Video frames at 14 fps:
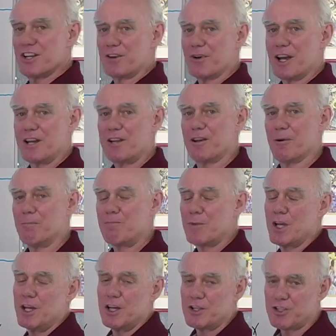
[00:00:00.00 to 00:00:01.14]
thing right here.
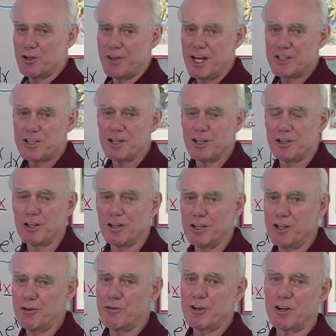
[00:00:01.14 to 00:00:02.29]
So that's a little
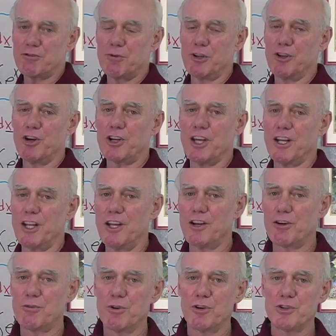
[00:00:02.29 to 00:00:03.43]
introductory look at
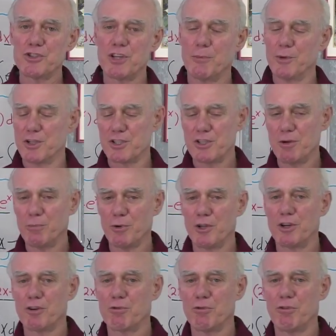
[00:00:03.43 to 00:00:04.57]
integrals, some of the simple
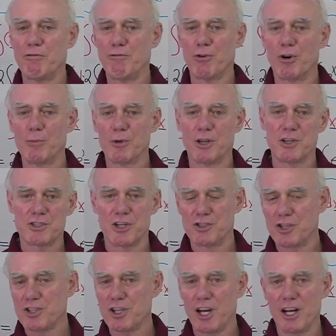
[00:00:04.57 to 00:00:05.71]
integral formulas, and
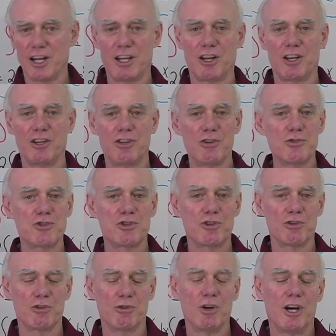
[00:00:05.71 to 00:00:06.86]
just kind of getting used
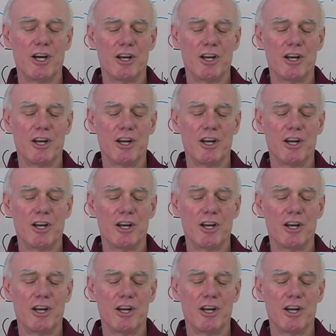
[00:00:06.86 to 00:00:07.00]
to